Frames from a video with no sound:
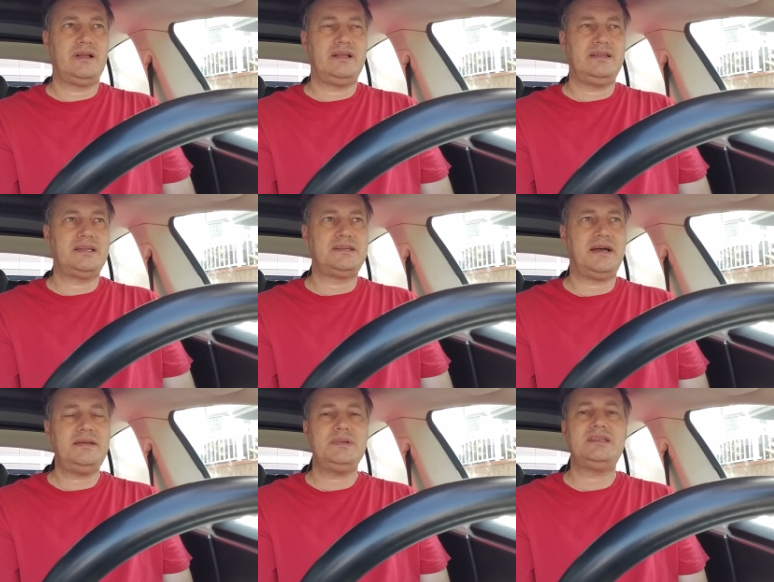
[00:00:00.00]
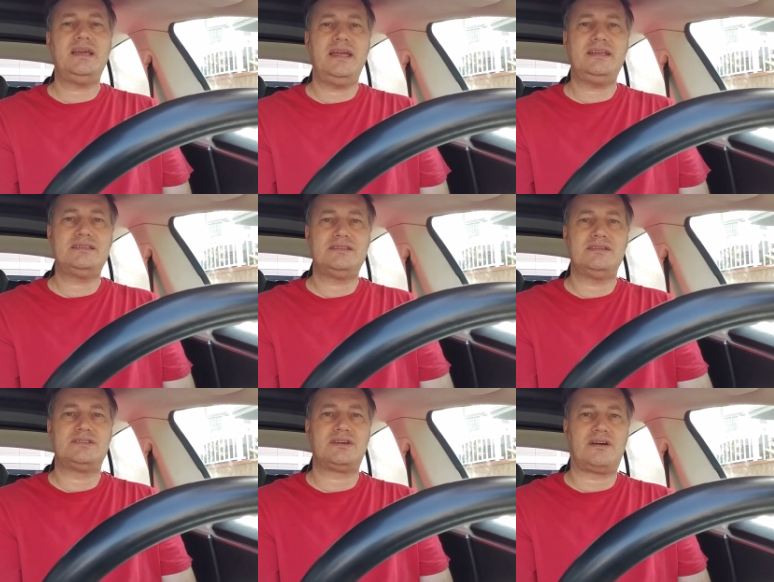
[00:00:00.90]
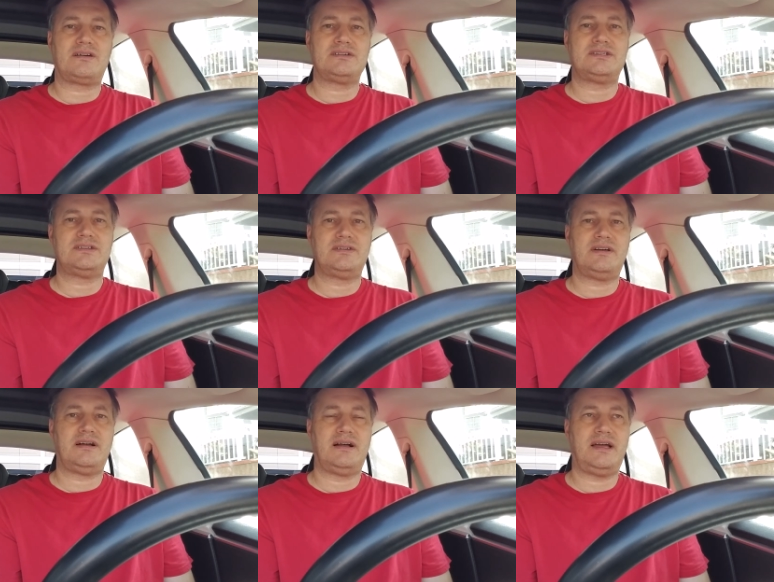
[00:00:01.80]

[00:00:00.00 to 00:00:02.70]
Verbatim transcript: the time it takes to charge uh,